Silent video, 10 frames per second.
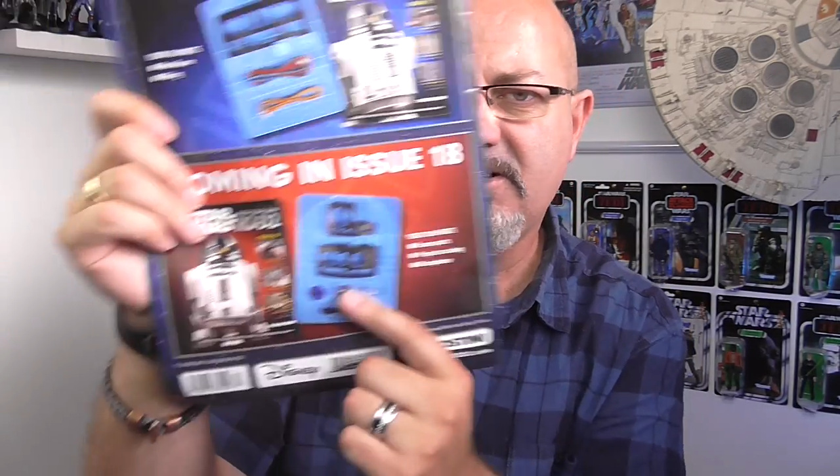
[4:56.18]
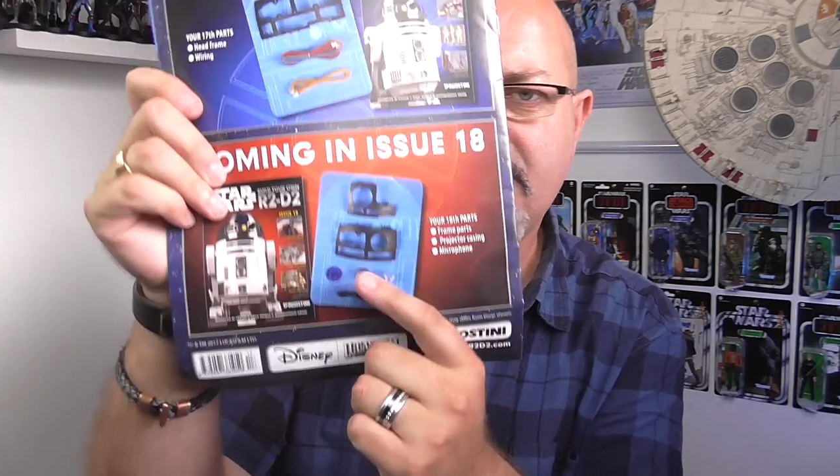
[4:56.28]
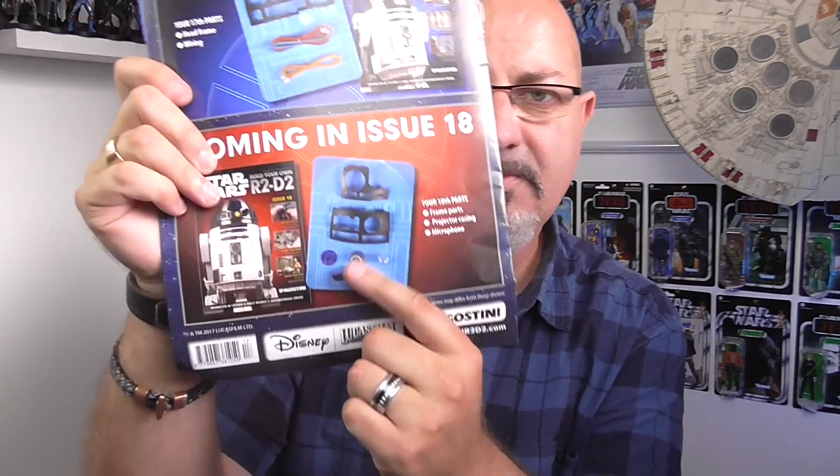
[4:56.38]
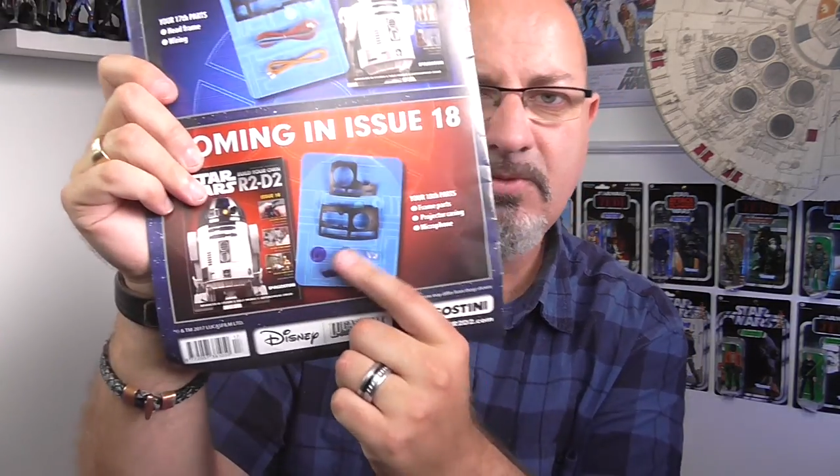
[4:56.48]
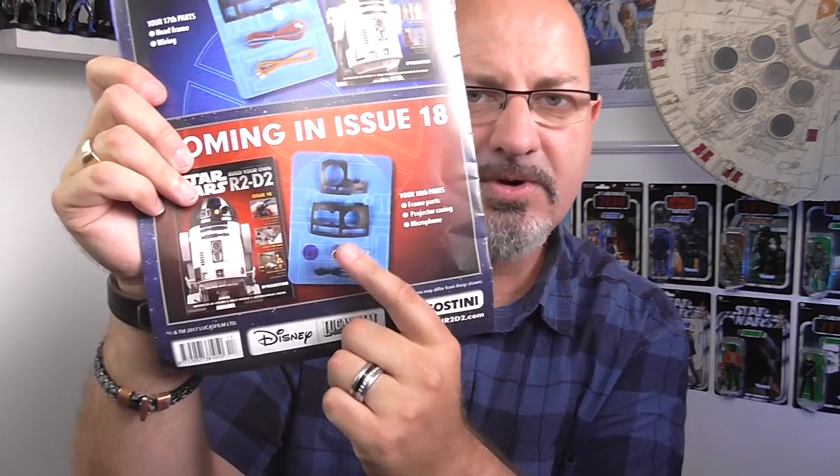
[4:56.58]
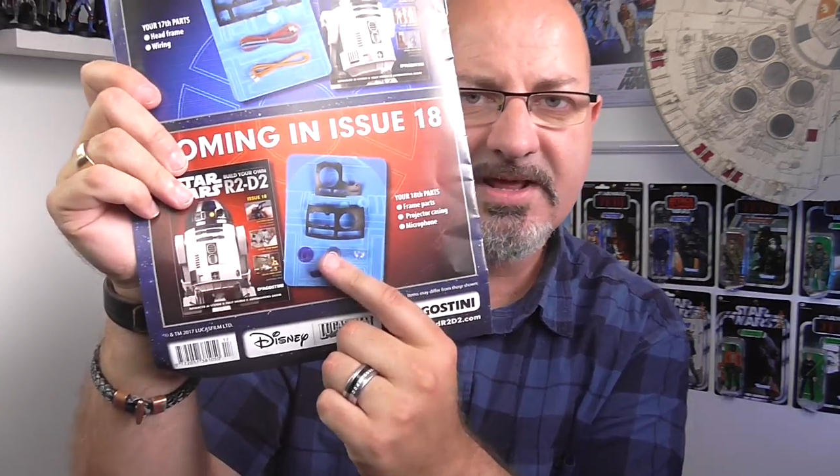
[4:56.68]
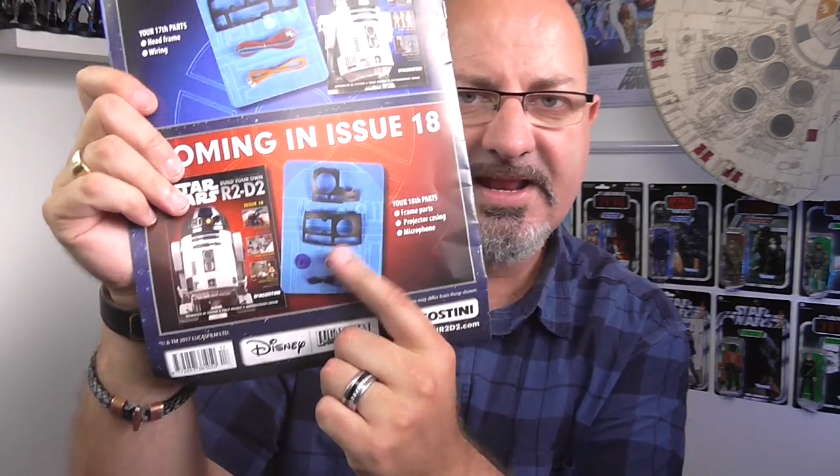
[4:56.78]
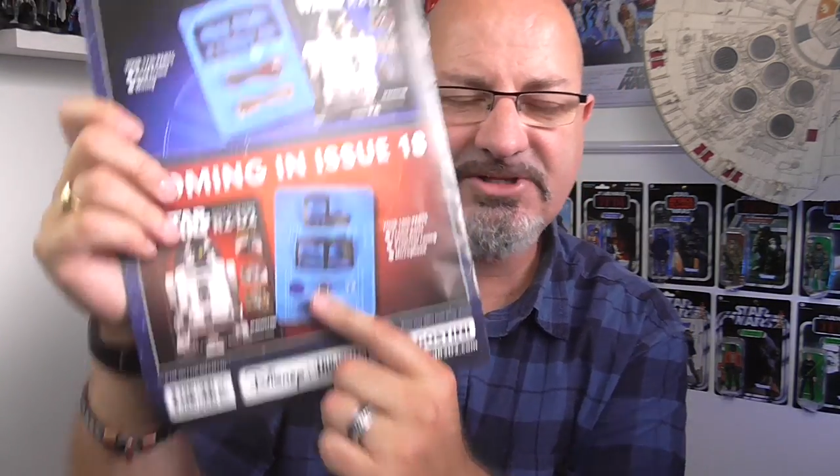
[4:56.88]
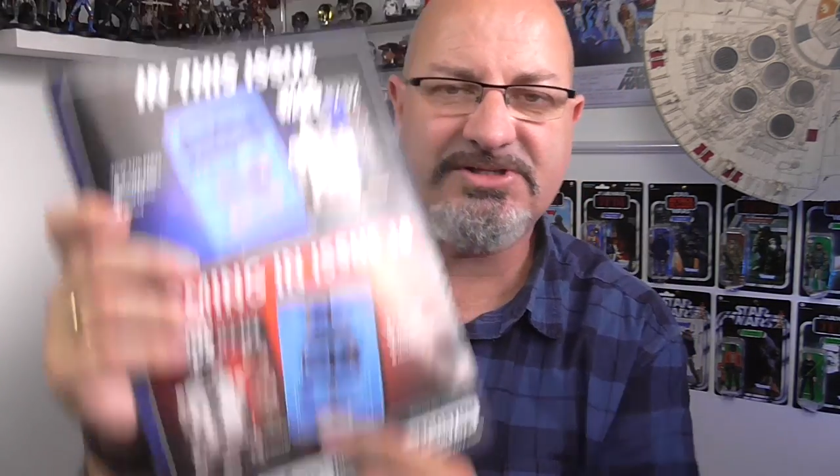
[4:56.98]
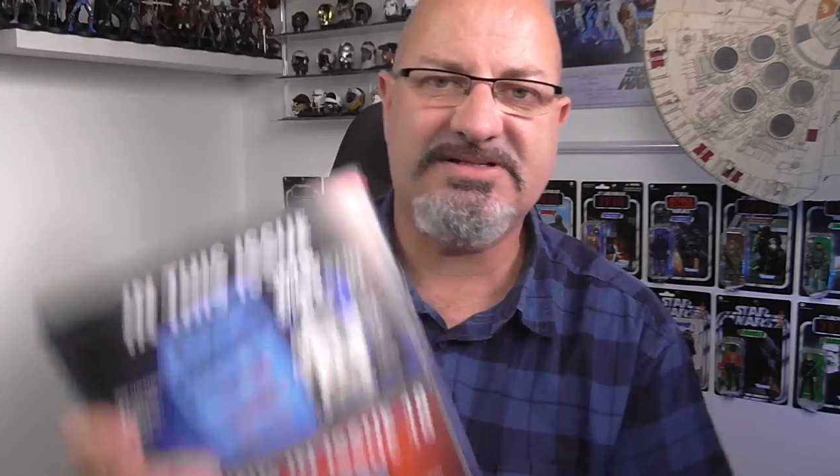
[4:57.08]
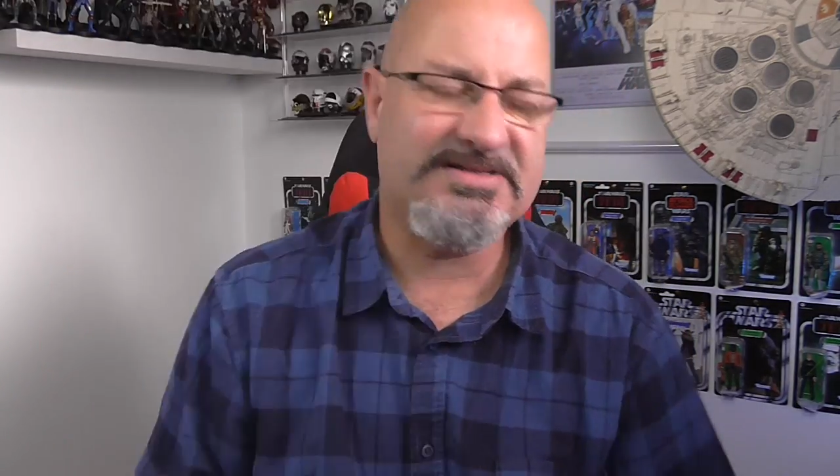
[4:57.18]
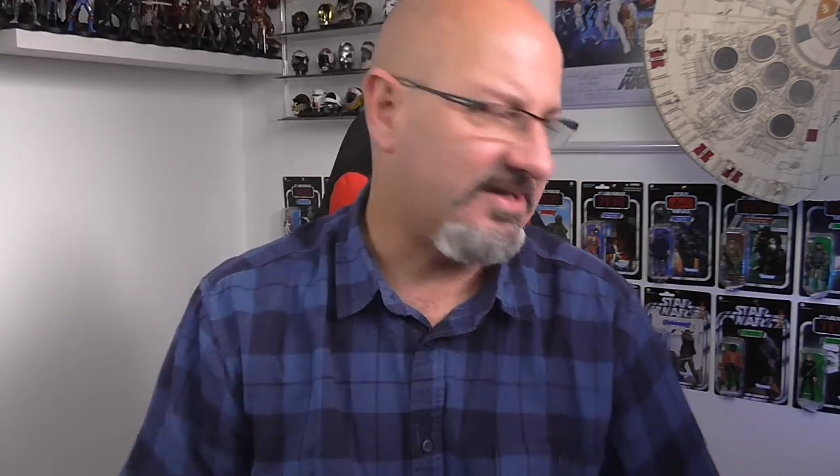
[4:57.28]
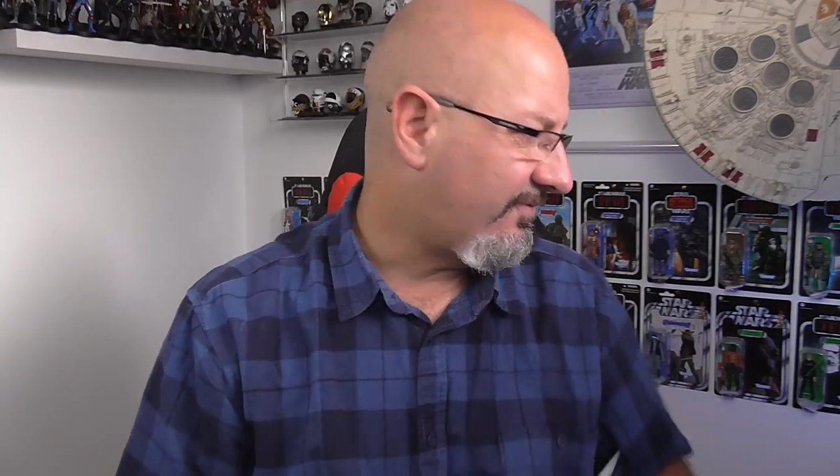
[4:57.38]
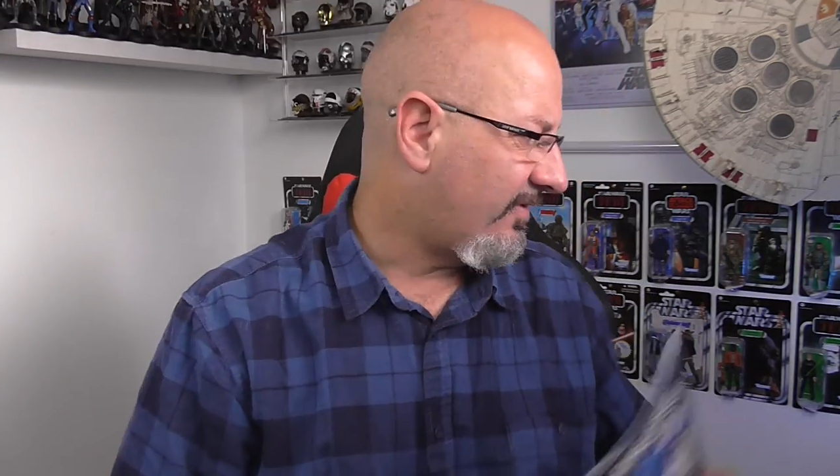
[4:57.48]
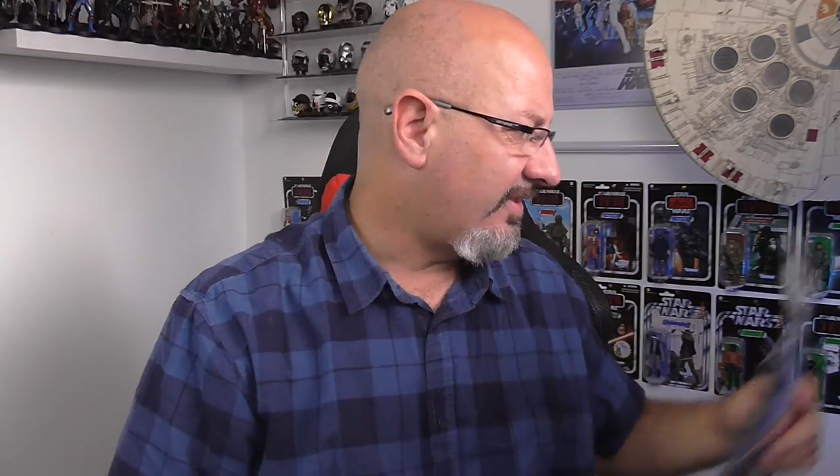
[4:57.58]
a little bit more the electrics and
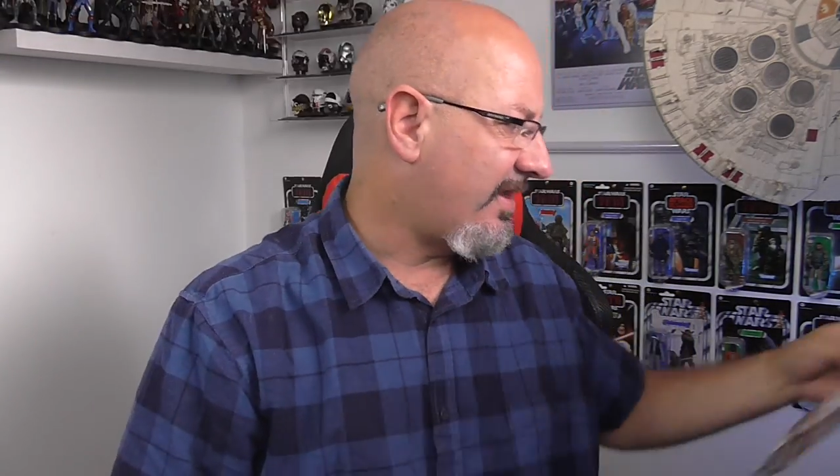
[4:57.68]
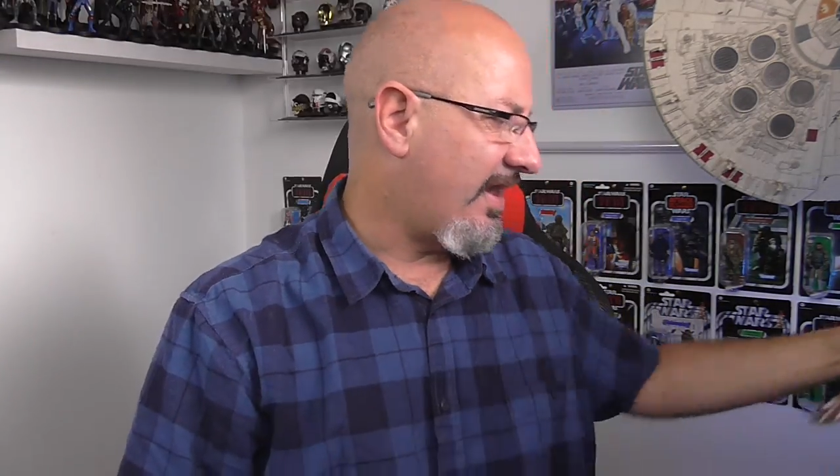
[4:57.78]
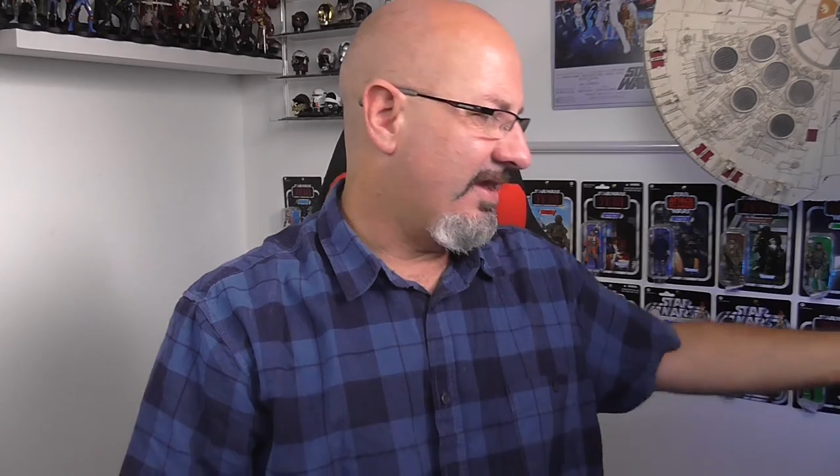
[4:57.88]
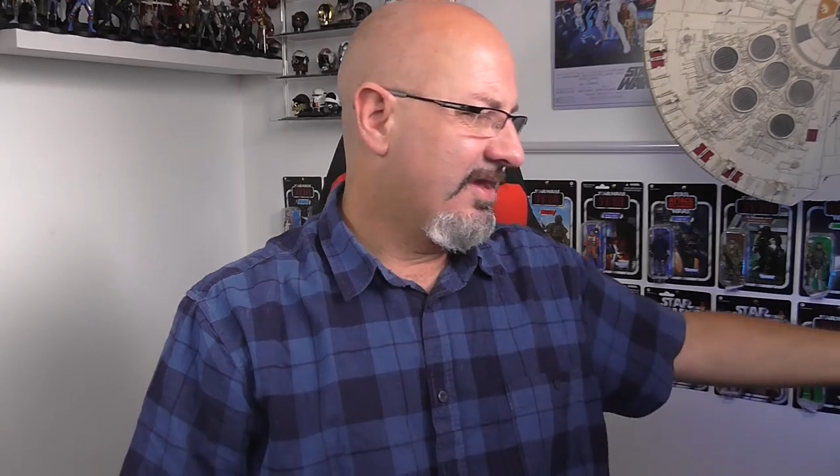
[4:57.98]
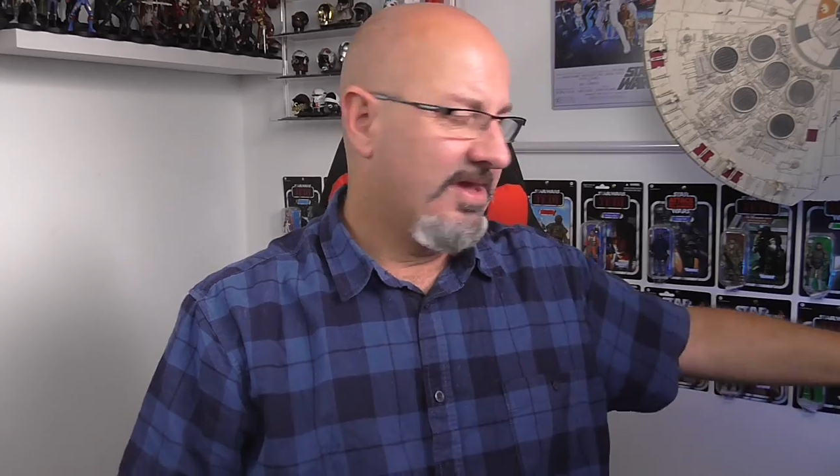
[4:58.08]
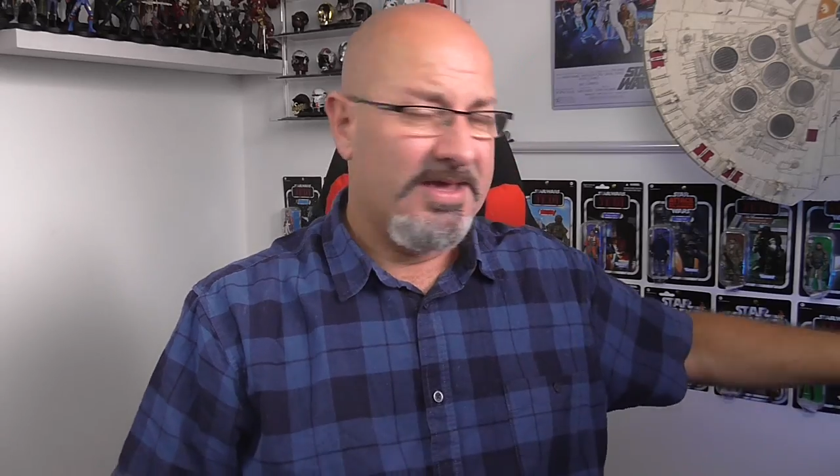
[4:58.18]
stuff like that.